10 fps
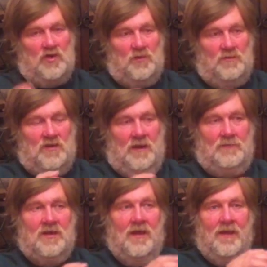
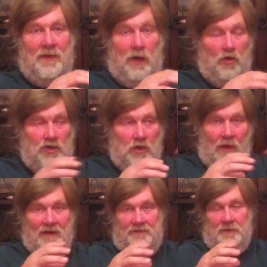Sometimes the longer you
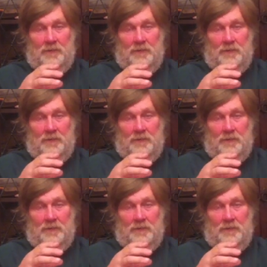wait for a